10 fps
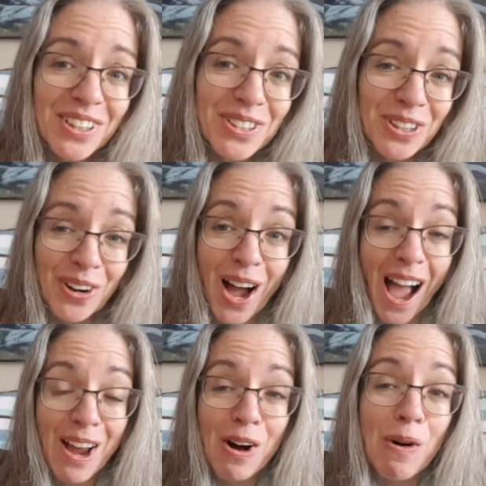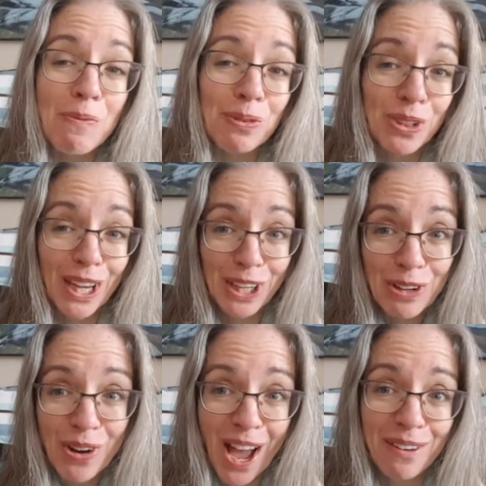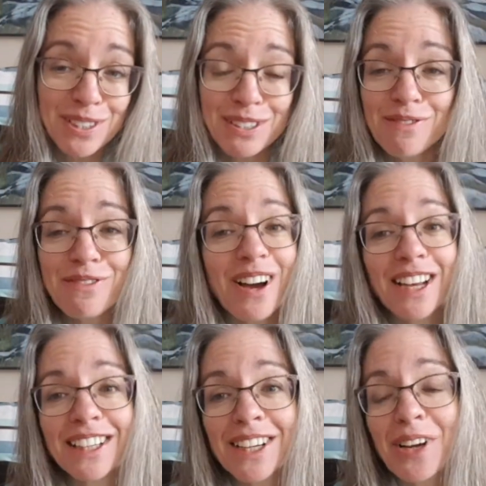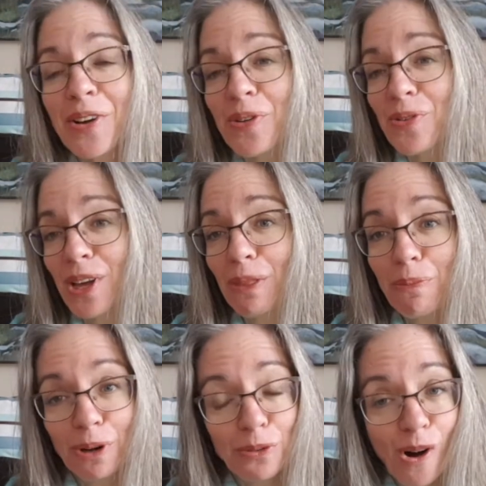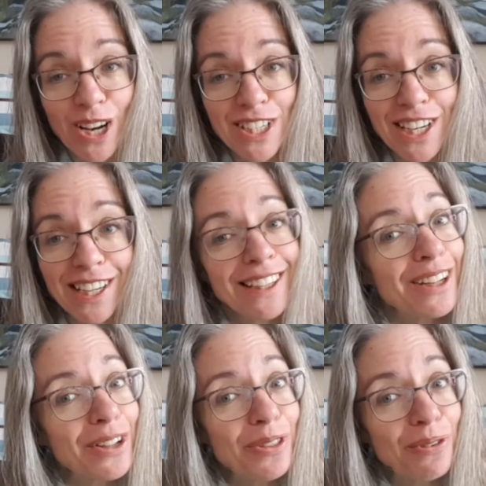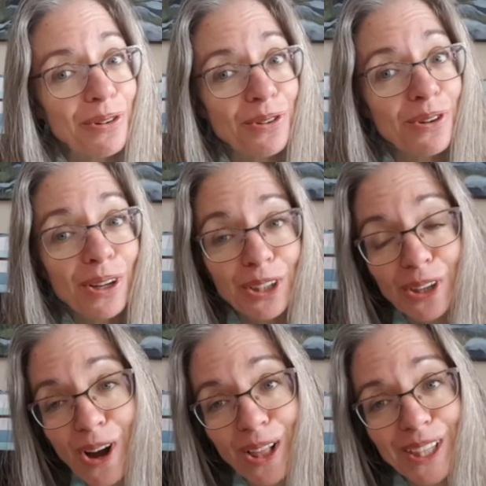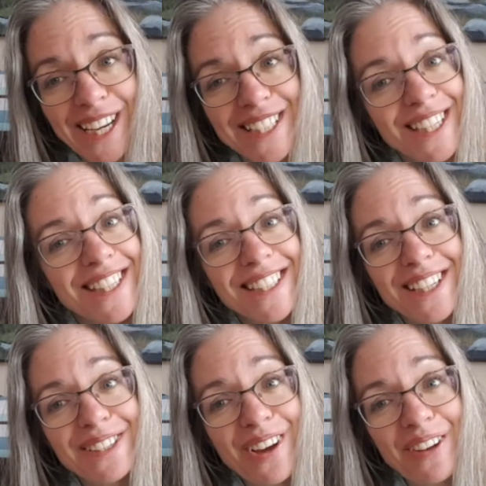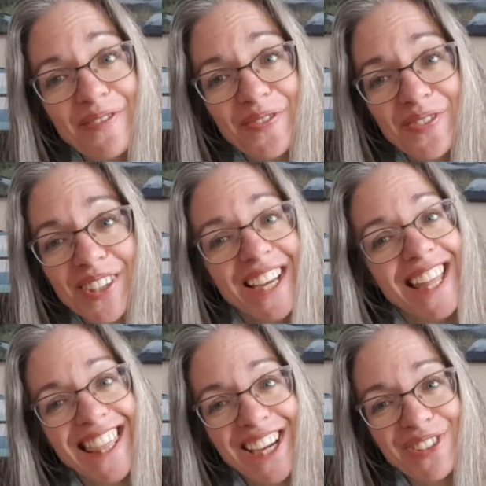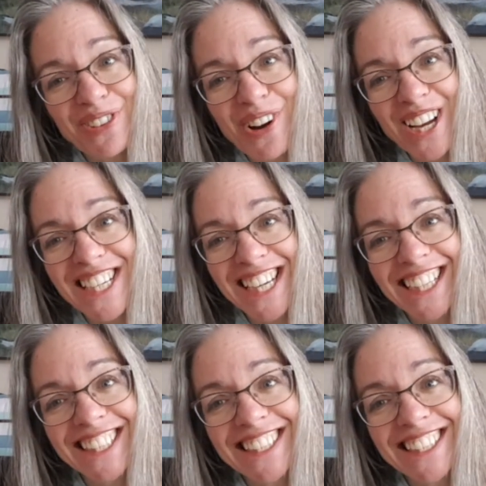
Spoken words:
So I hope that you have some fun with bird watching through your holiday season as well. Thanks for watching.